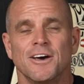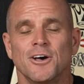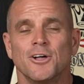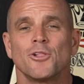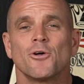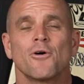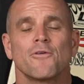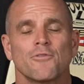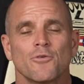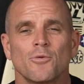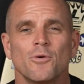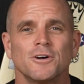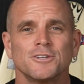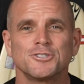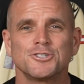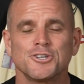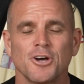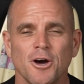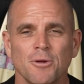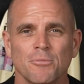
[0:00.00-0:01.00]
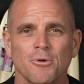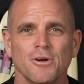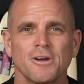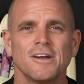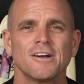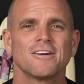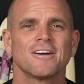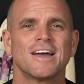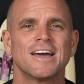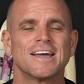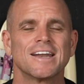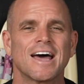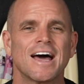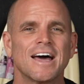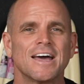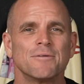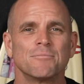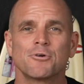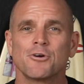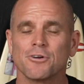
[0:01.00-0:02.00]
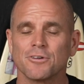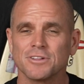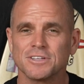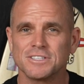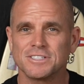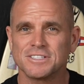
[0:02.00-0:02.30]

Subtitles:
Hello everyone, Shaun Murray here, and I am currently